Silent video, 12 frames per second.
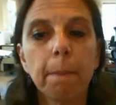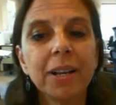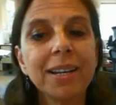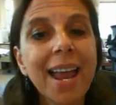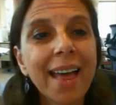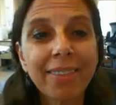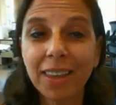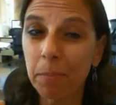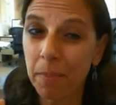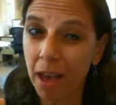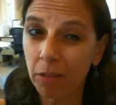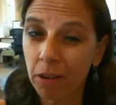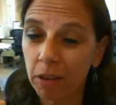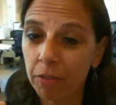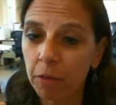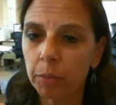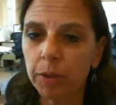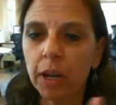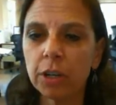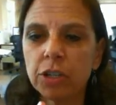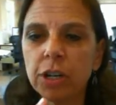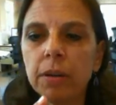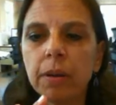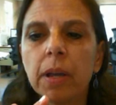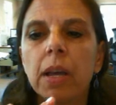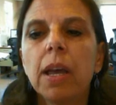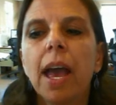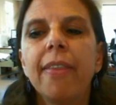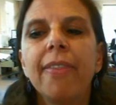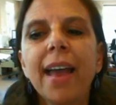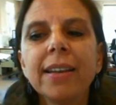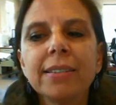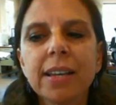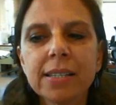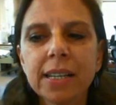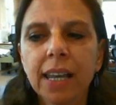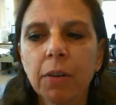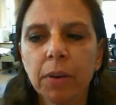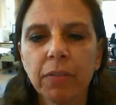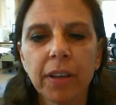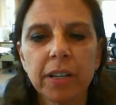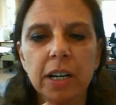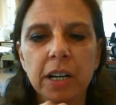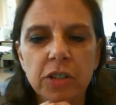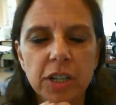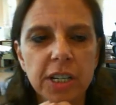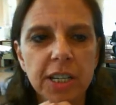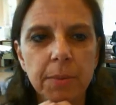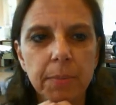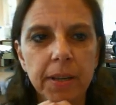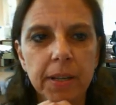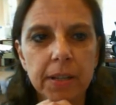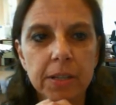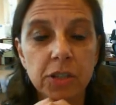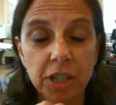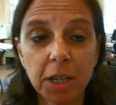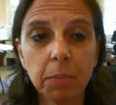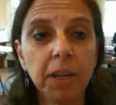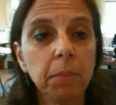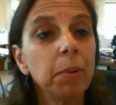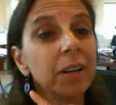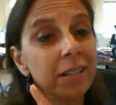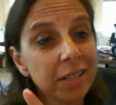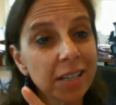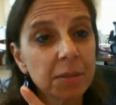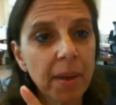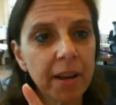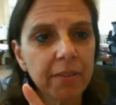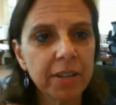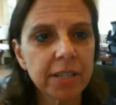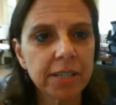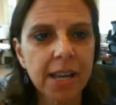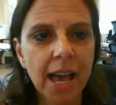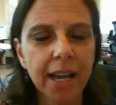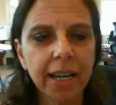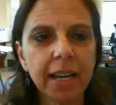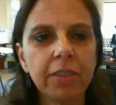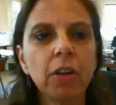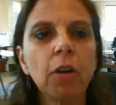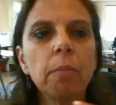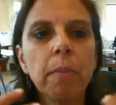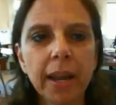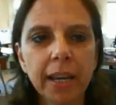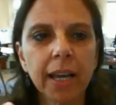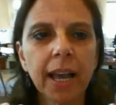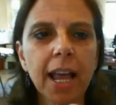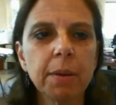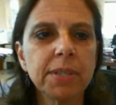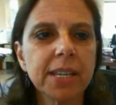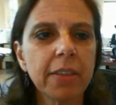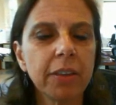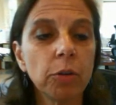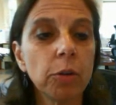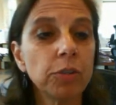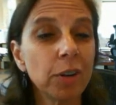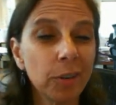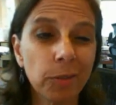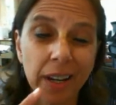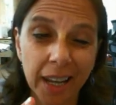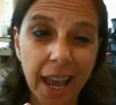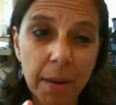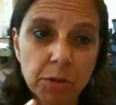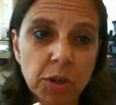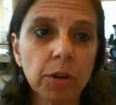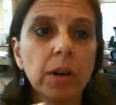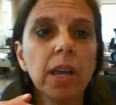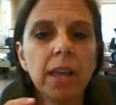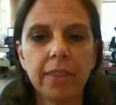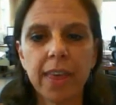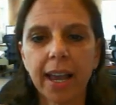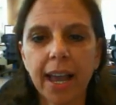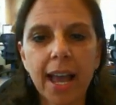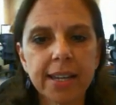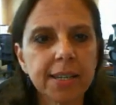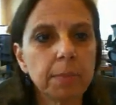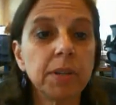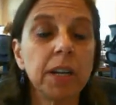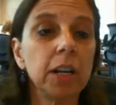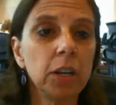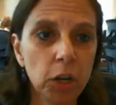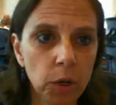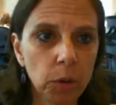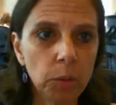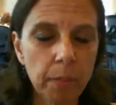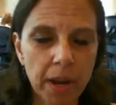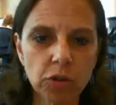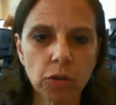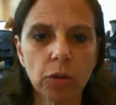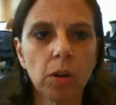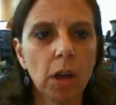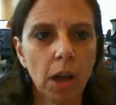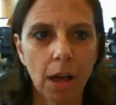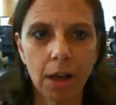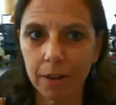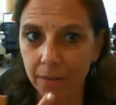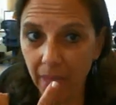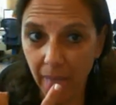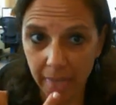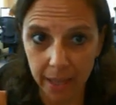but not the amount of production, and that doesn't get reflected in GDP, but it does benefit society. And there are many economists out there who are trying to capture that concept in a new measure of